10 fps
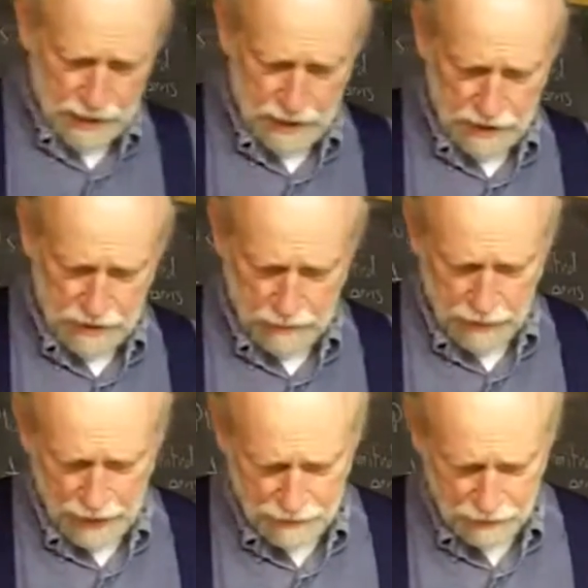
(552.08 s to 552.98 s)
the, the
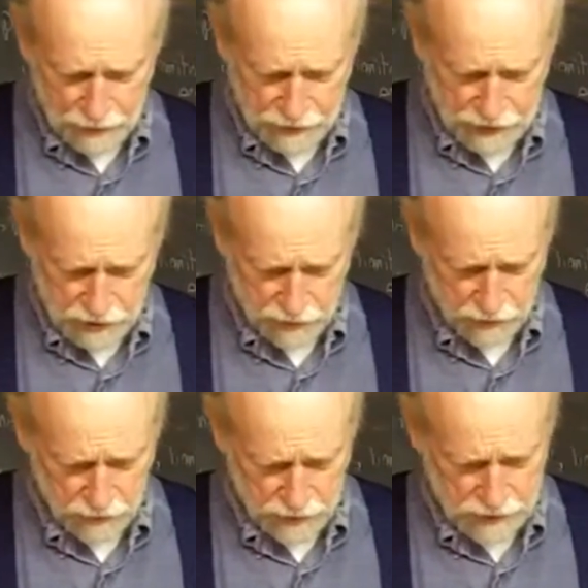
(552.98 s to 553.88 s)
problem with this
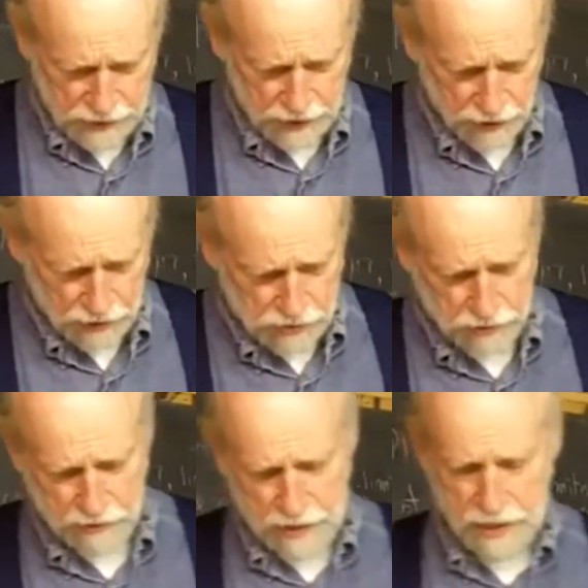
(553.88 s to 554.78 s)
one was it
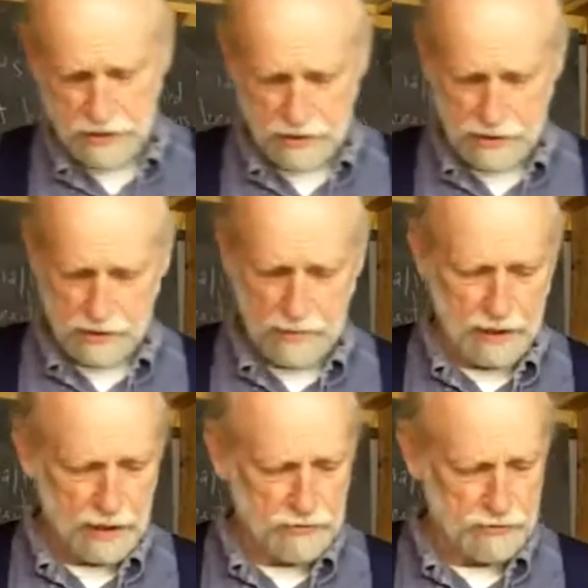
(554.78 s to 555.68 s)
also teaches,
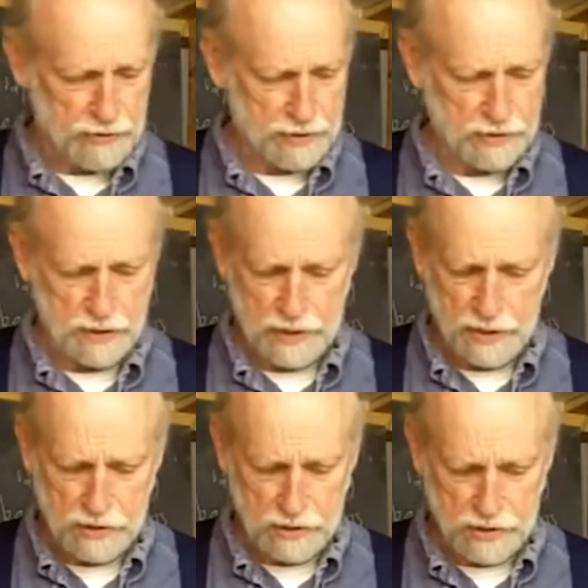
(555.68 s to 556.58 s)
among other things, it
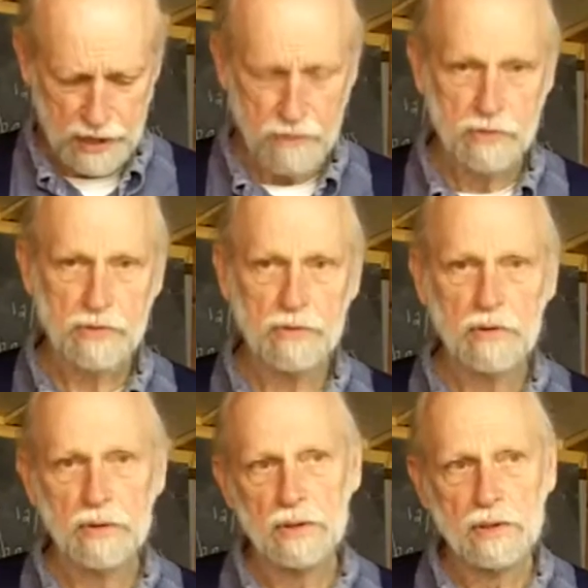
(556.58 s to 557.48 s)
teaches how to
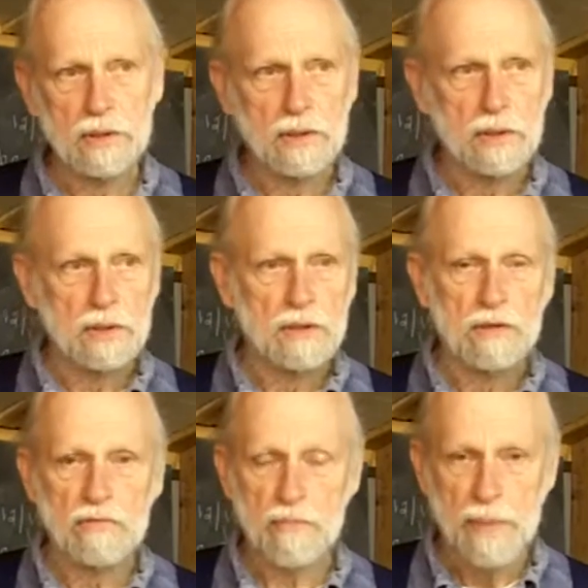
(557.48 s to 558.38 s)

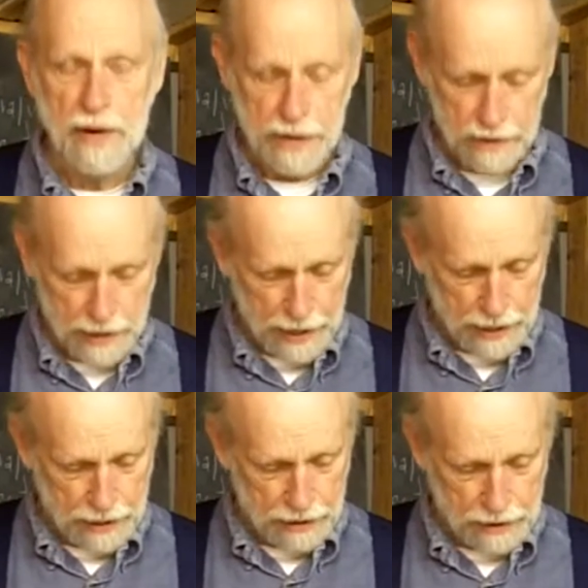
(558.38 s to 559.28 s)
repair
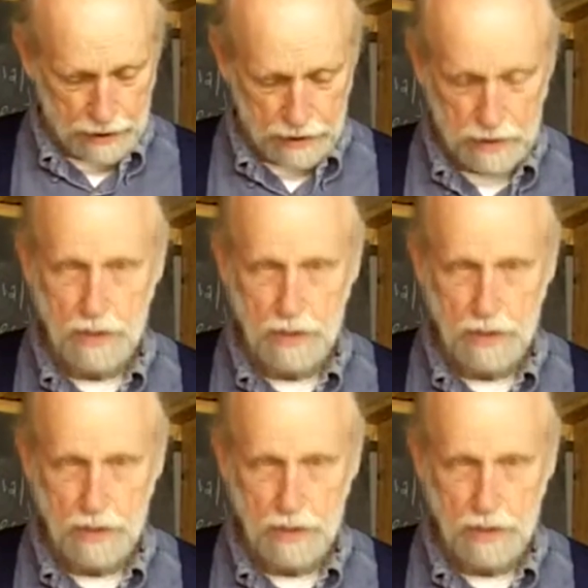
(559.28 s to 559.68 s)
and uh,